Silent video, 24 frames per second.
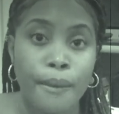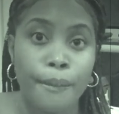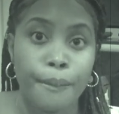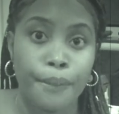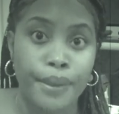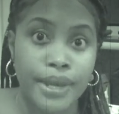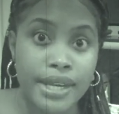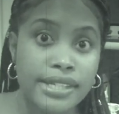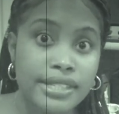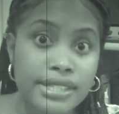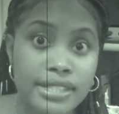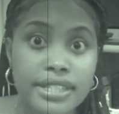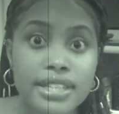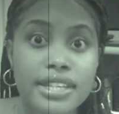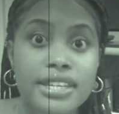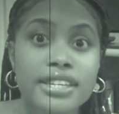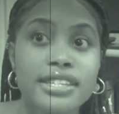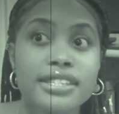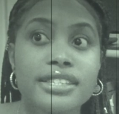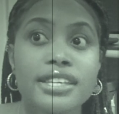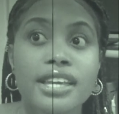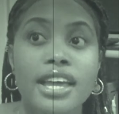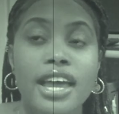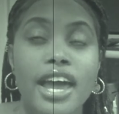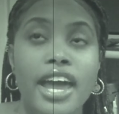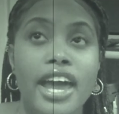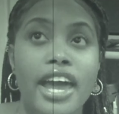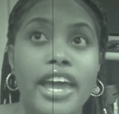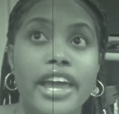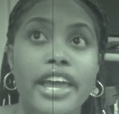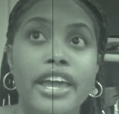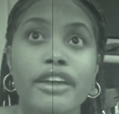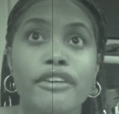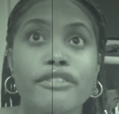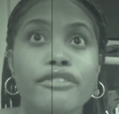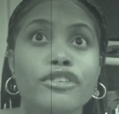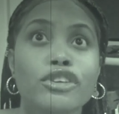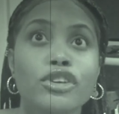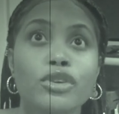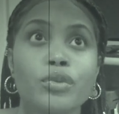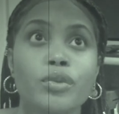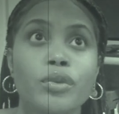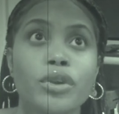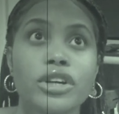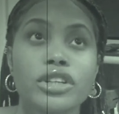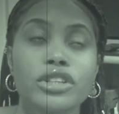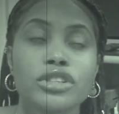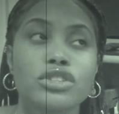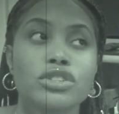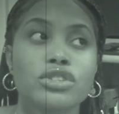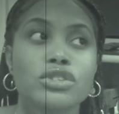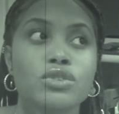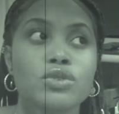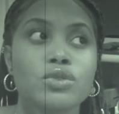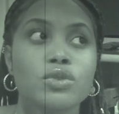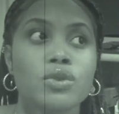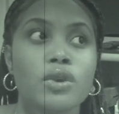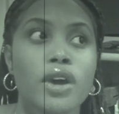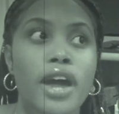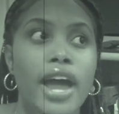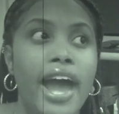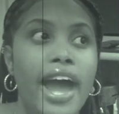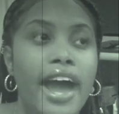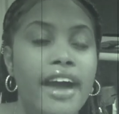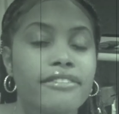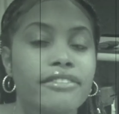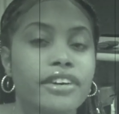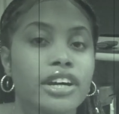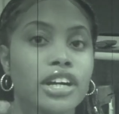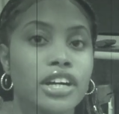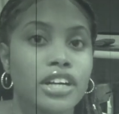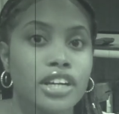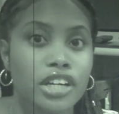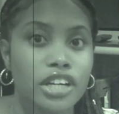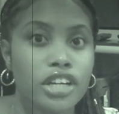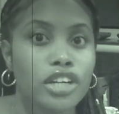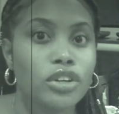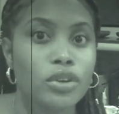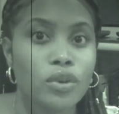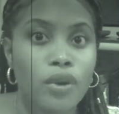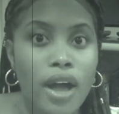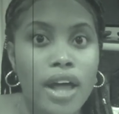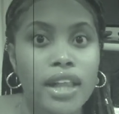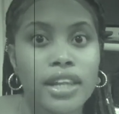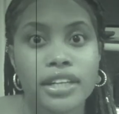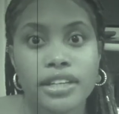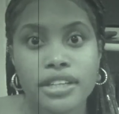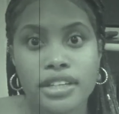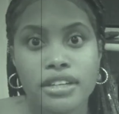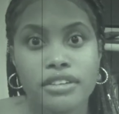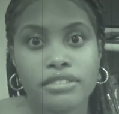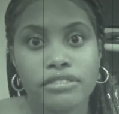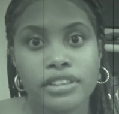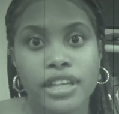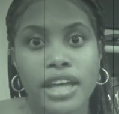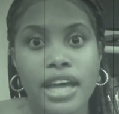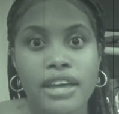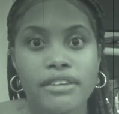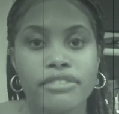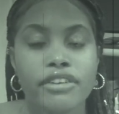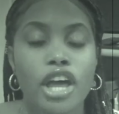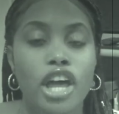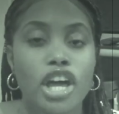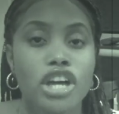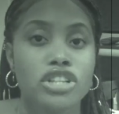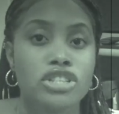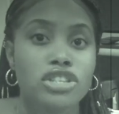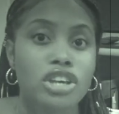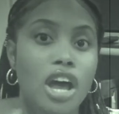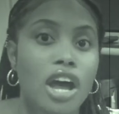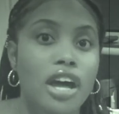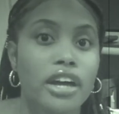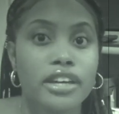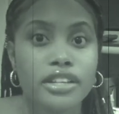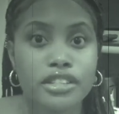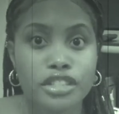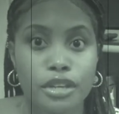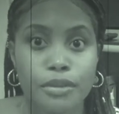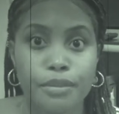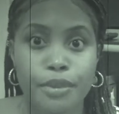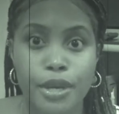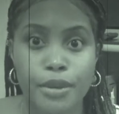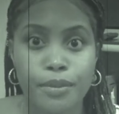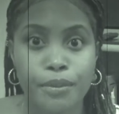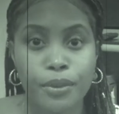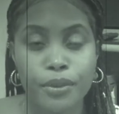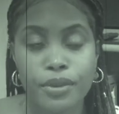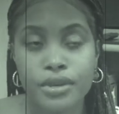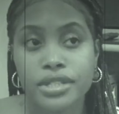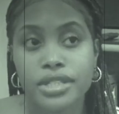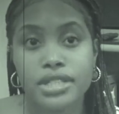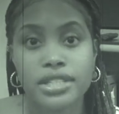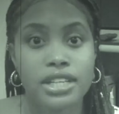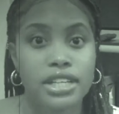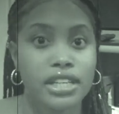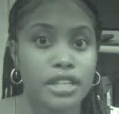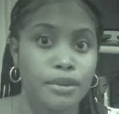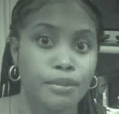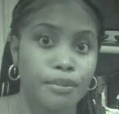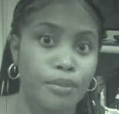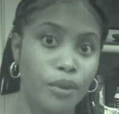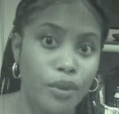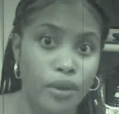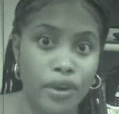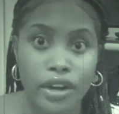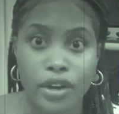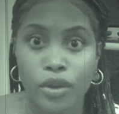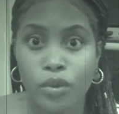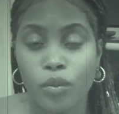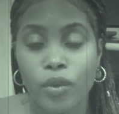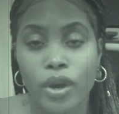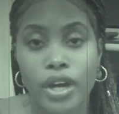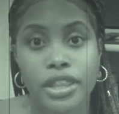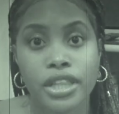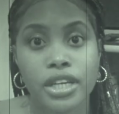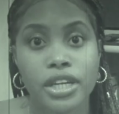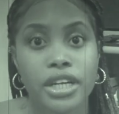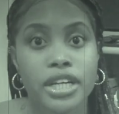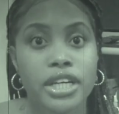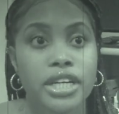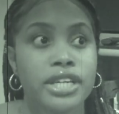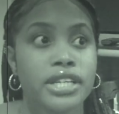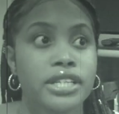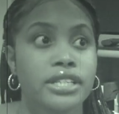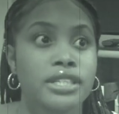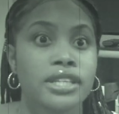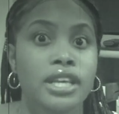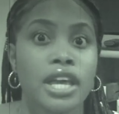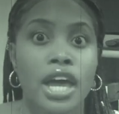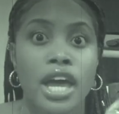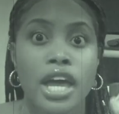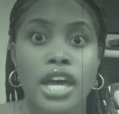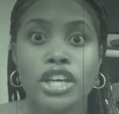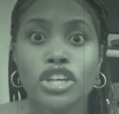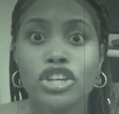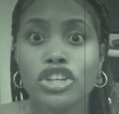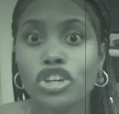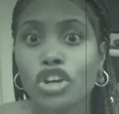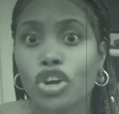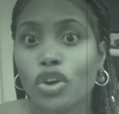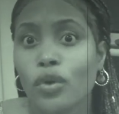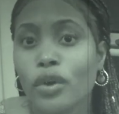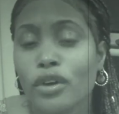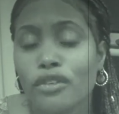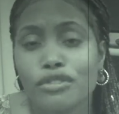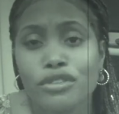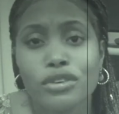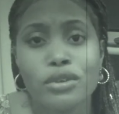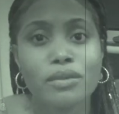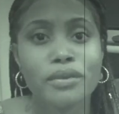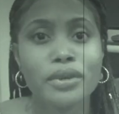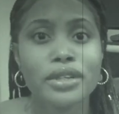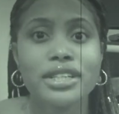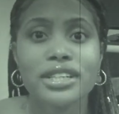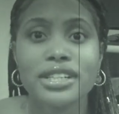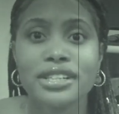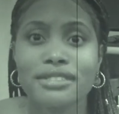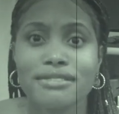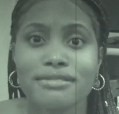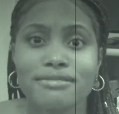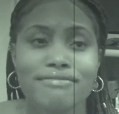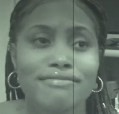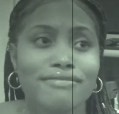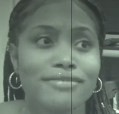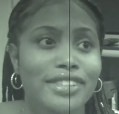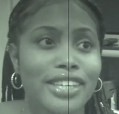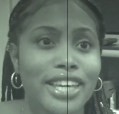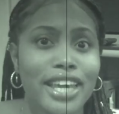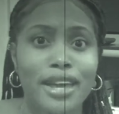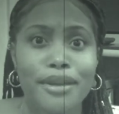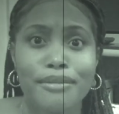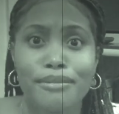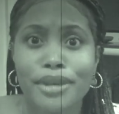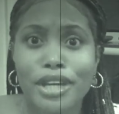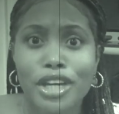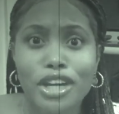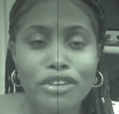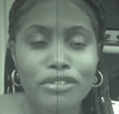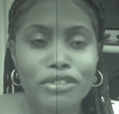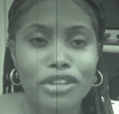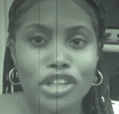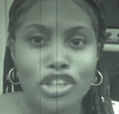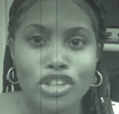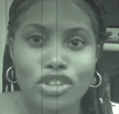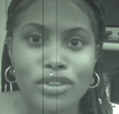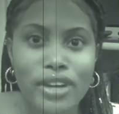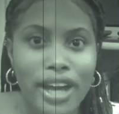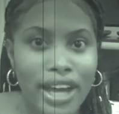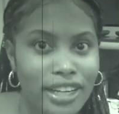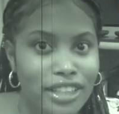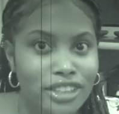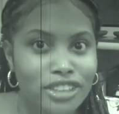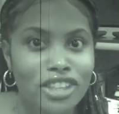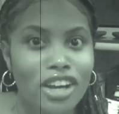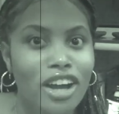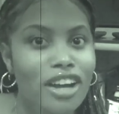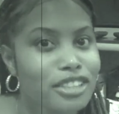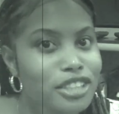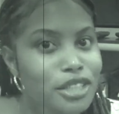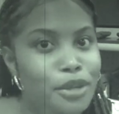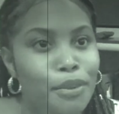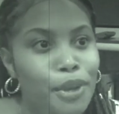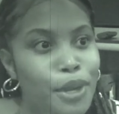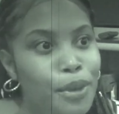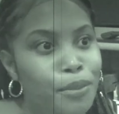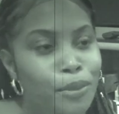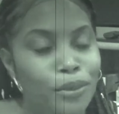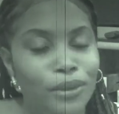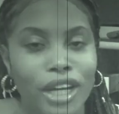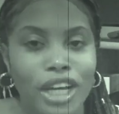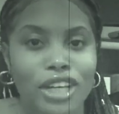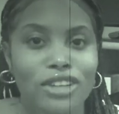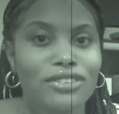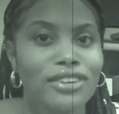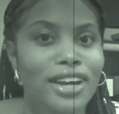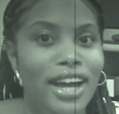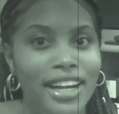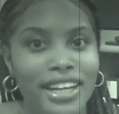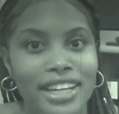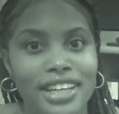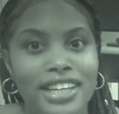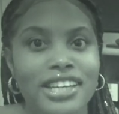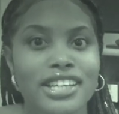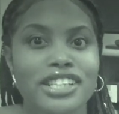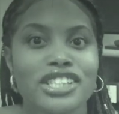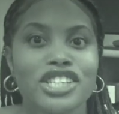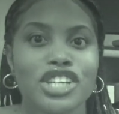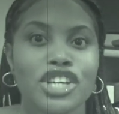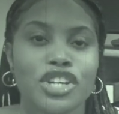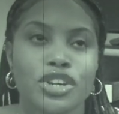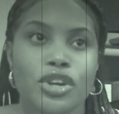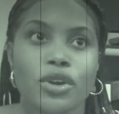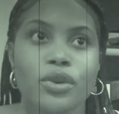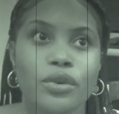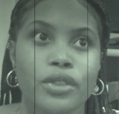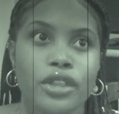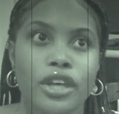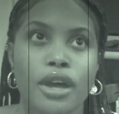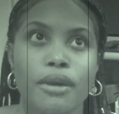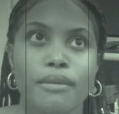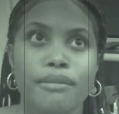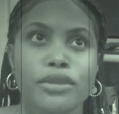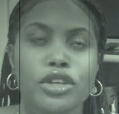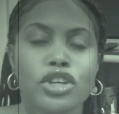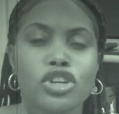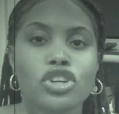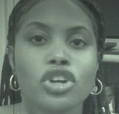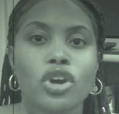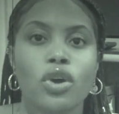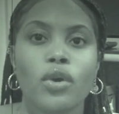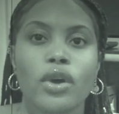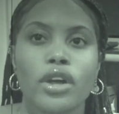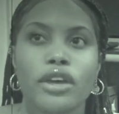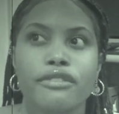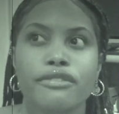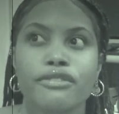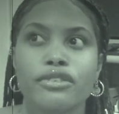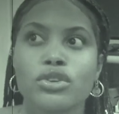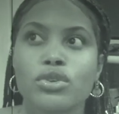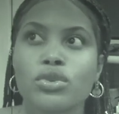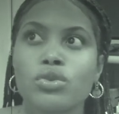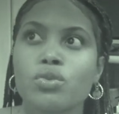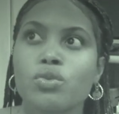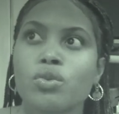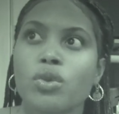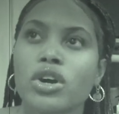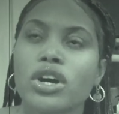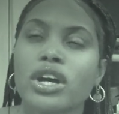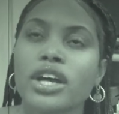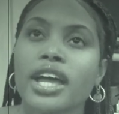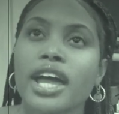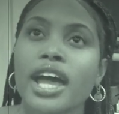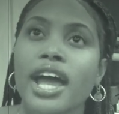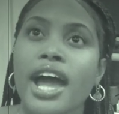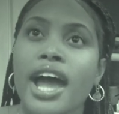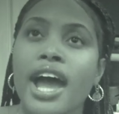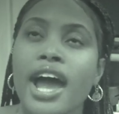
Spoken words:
business, if you want to have a good quality of life, talking to people is still important. Whether it's, you know, if you want to get married, you gotta talk to people. Like, you gotta get to know them. You know, if you want